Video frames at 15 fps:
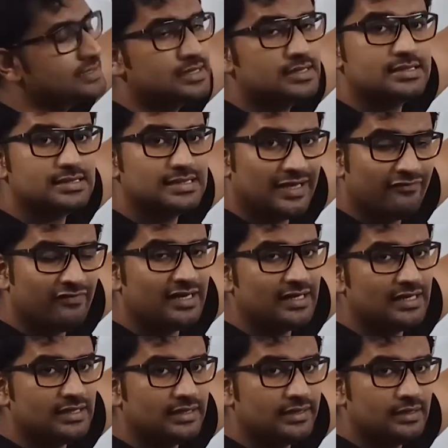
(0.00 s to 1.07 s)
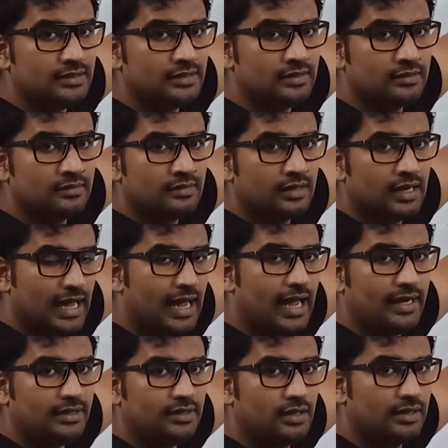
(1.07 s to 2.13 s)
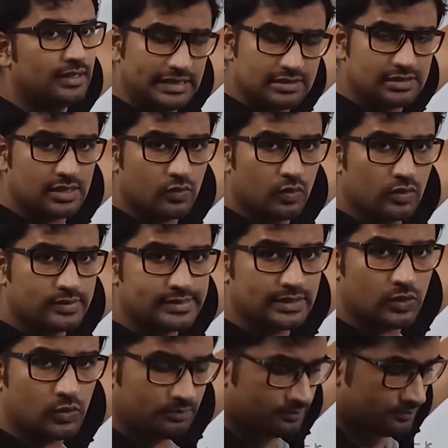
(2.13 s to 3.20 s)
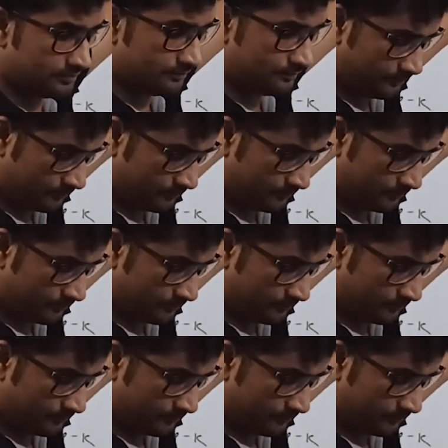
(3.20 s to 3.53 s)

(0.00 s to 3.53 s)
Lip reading: is cv dt and it is equal to 0?